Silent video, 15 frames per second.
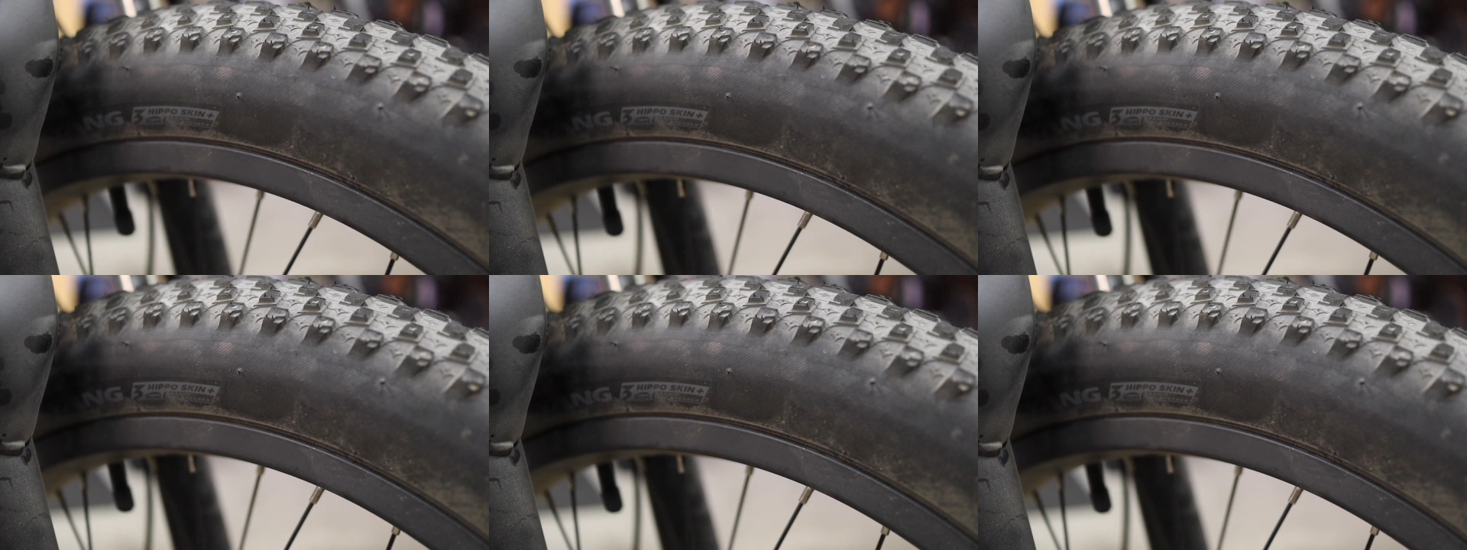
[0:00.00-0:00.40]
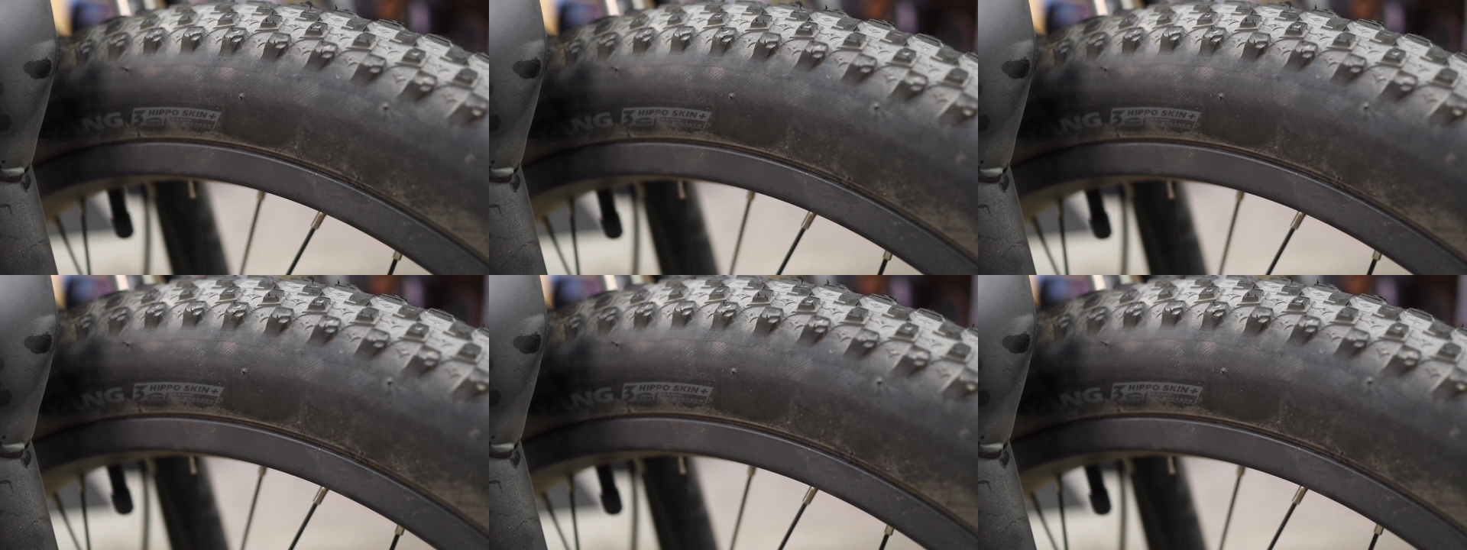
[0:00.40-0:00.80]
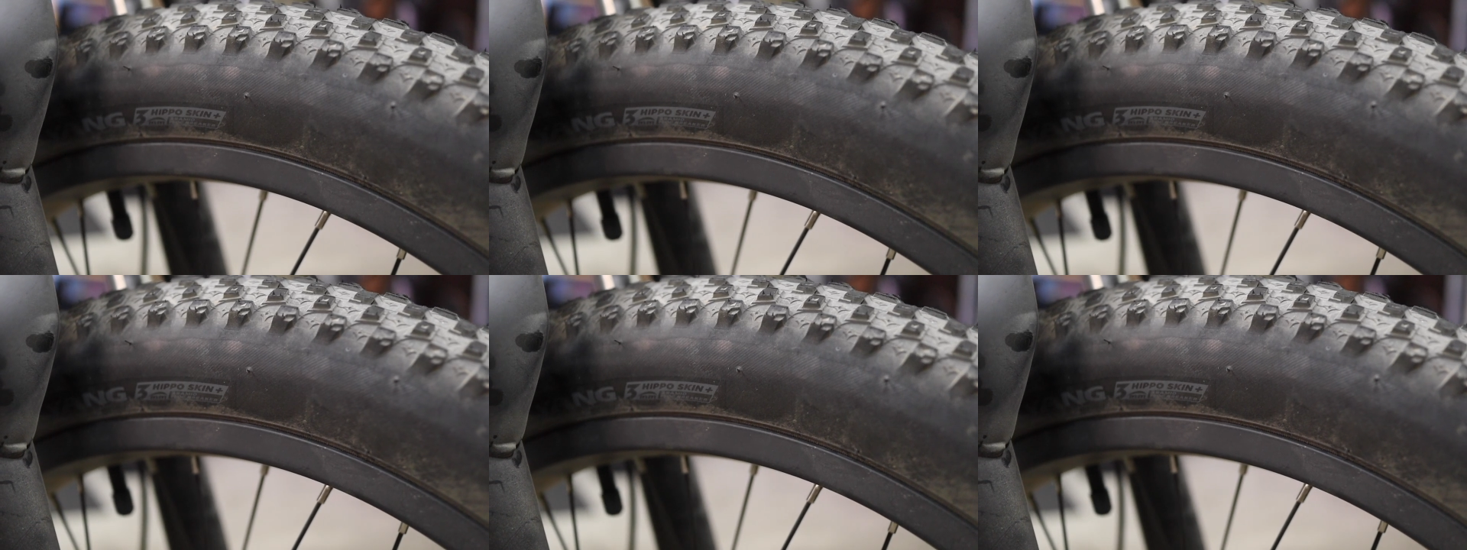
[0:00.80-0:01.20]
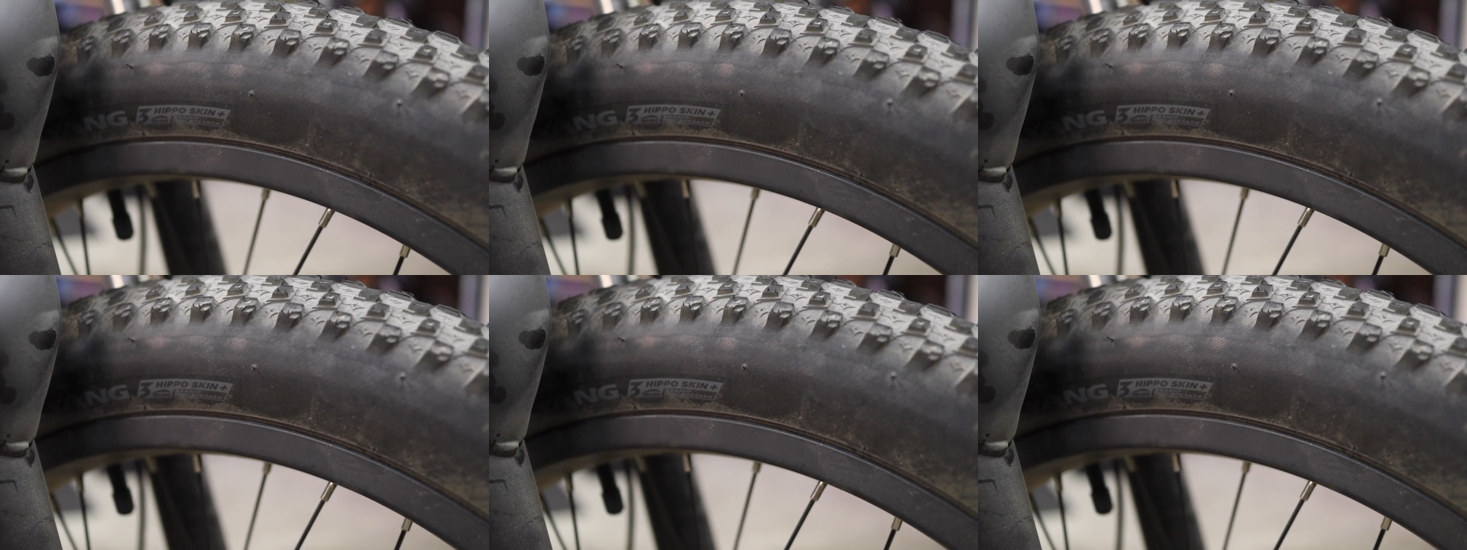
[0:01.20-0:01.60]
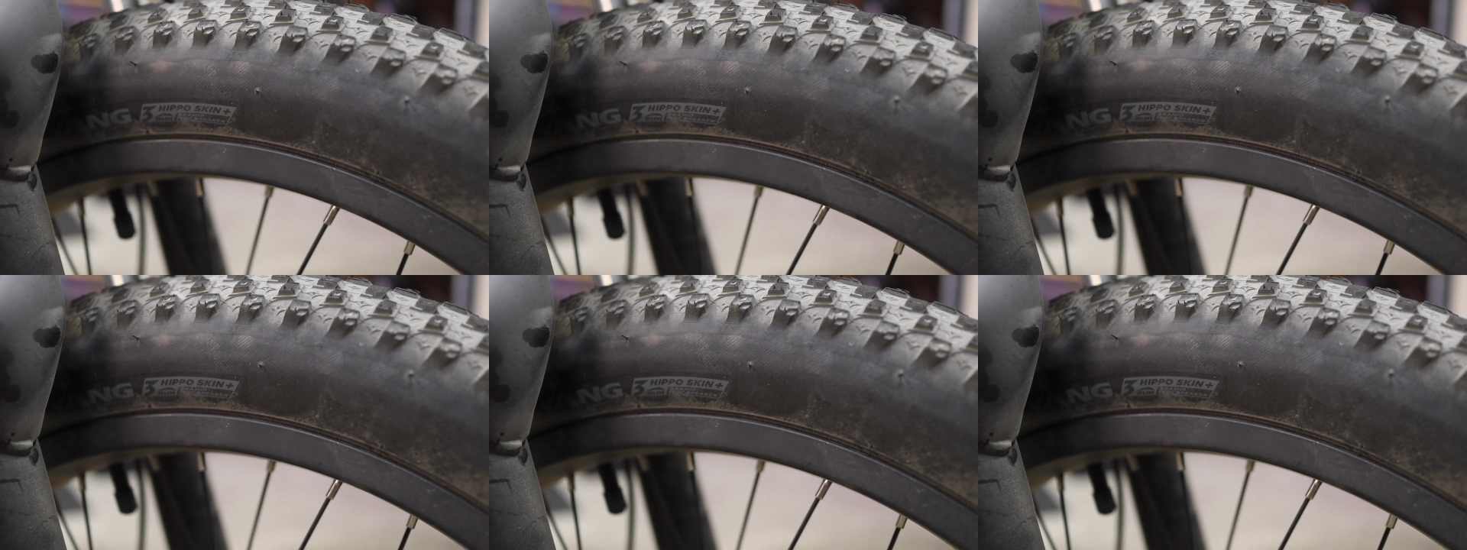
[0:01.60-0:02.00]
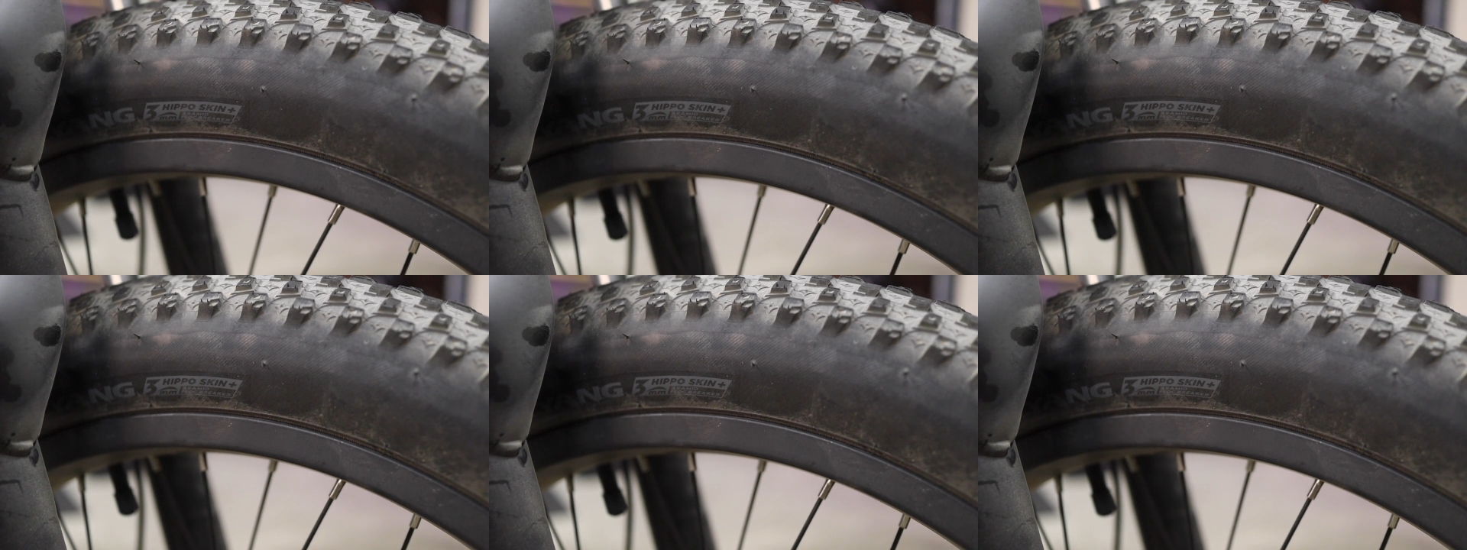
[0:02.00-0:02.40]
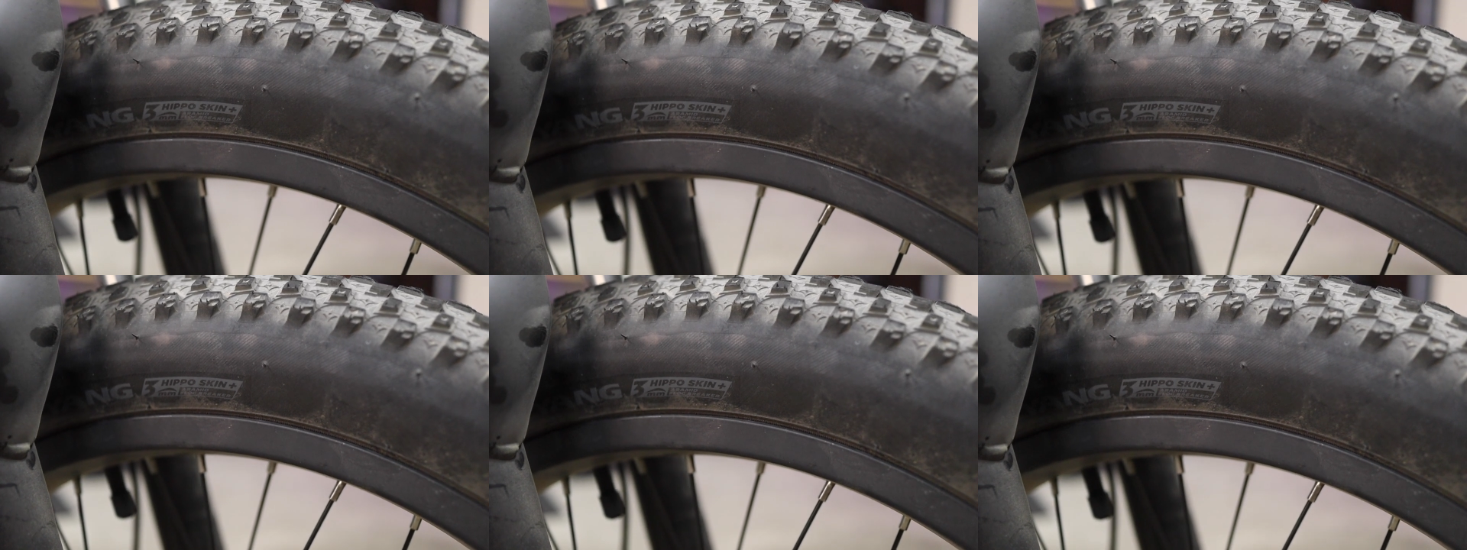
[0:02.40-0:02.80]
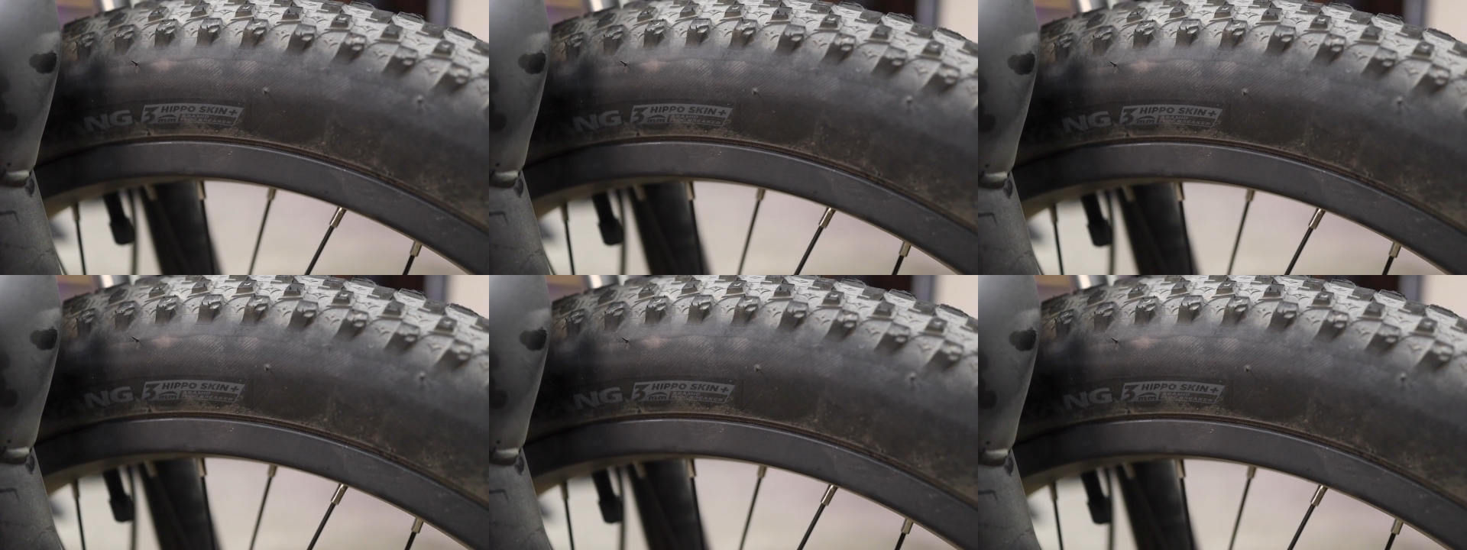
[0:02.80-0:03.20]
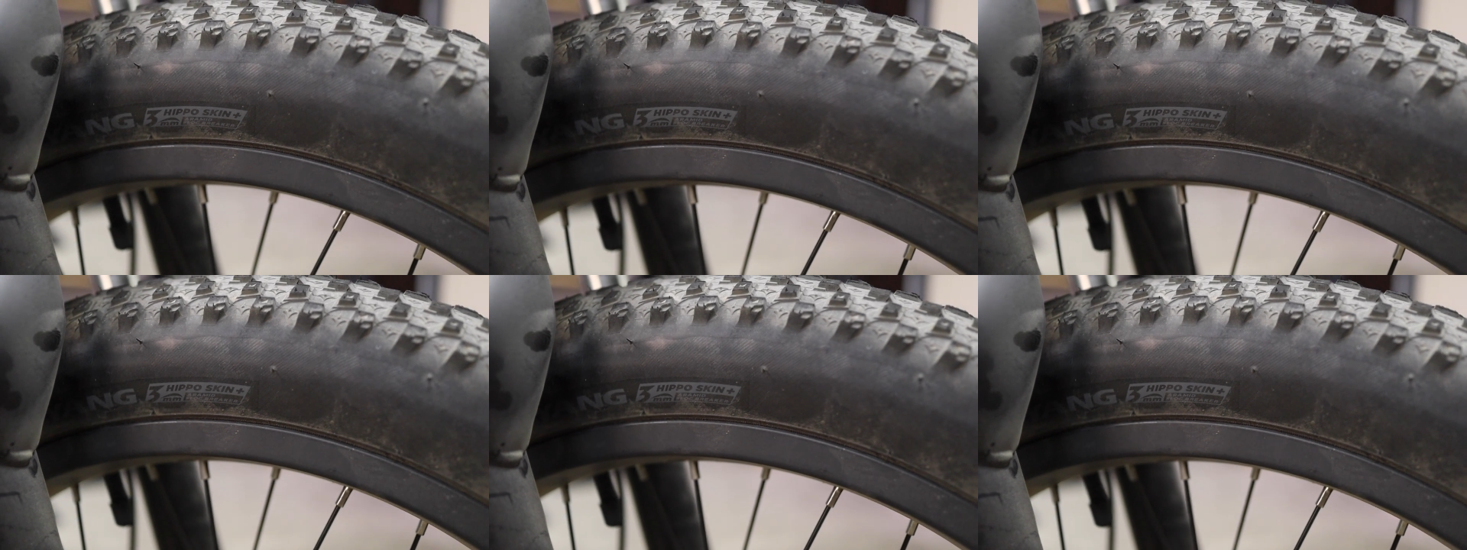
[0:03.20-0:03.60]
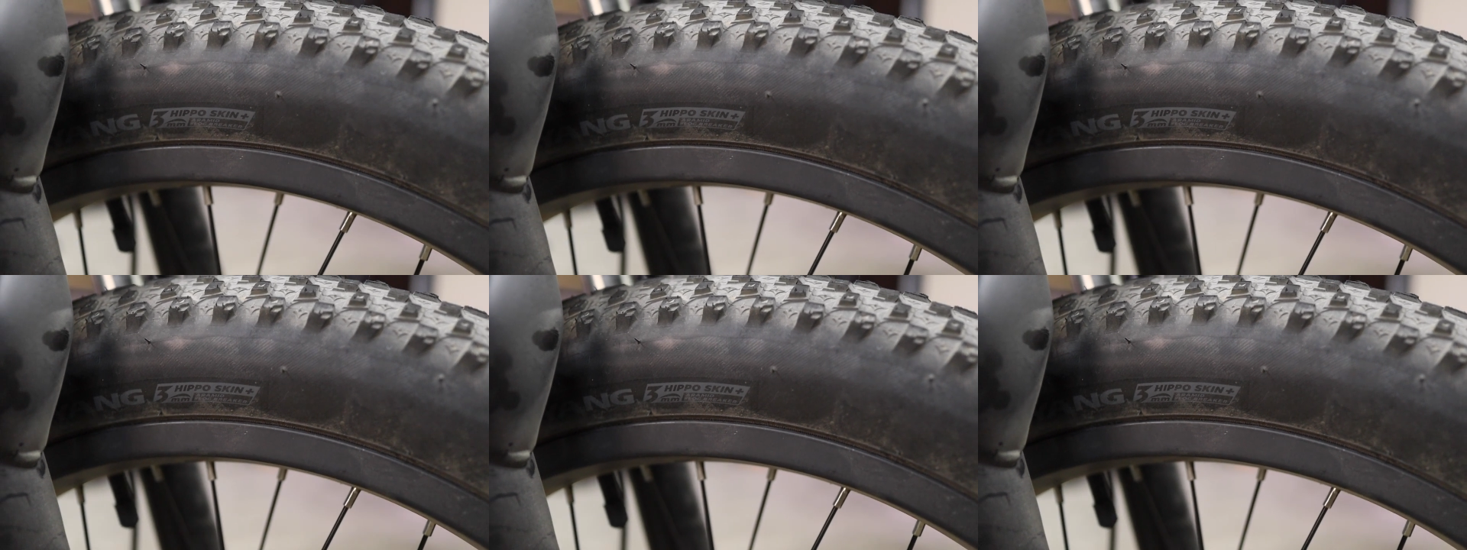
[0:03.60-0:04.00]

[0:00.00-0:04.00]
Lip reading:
Nobody's mouth can be seen.